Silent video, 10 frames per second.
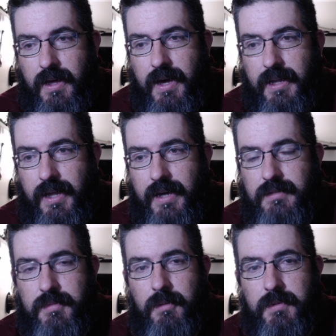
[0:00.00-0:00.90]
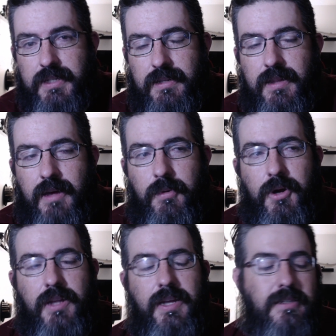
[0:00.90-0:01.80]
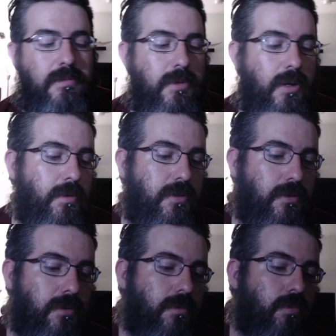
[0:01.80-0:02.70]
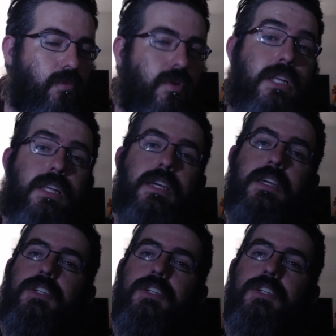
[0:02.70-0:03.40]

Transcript: I'd like to be able to get to that point. I'd like to be able to really